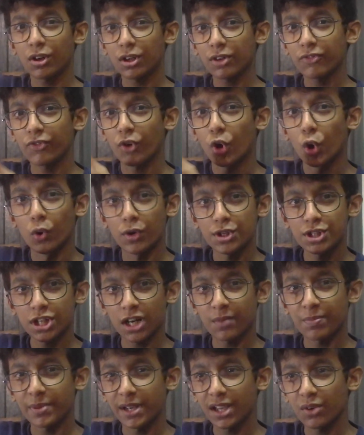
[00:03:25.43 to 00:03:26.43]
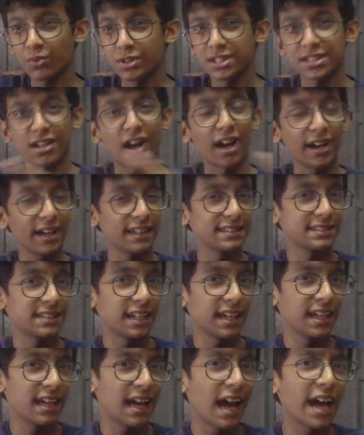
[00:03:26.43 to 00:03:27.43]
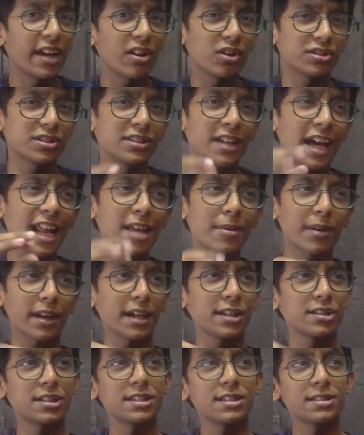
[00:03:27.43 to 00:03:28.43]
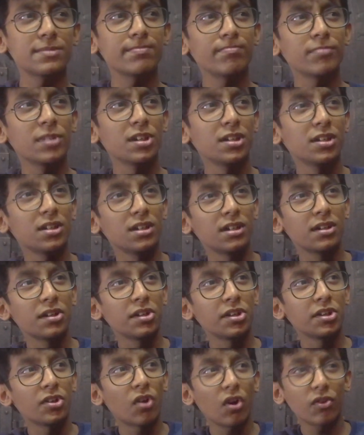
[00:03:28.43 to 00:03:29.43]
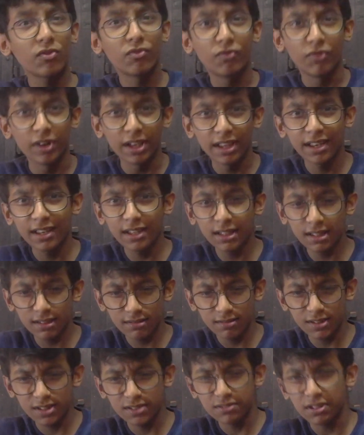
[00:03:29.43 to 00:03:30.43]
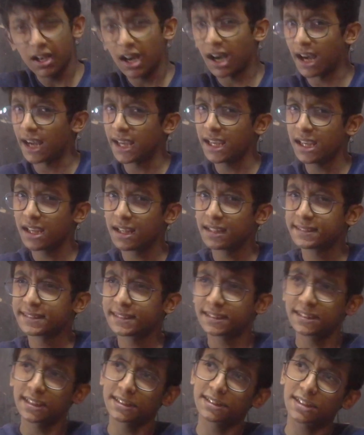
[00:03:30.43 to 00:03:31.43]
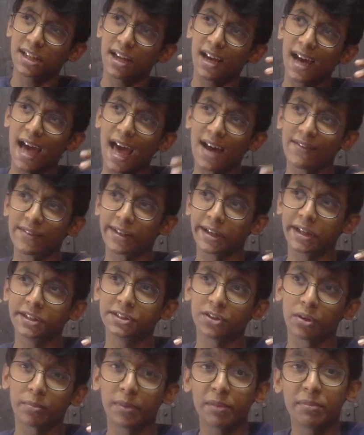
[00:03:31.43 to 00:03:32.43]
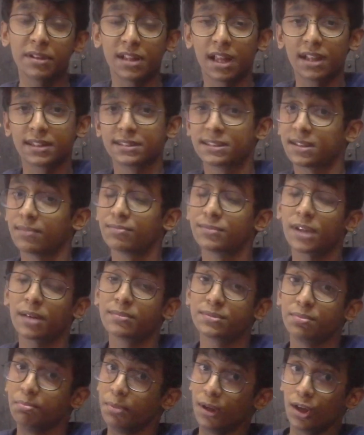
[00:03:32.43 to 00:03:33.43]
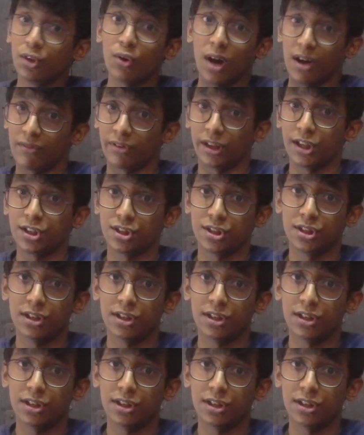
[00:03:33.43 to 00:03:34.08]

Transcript: of over sharpening which is unnecessary, and also the dynamic range is not very high, it's just average or maybe like sometimes below average.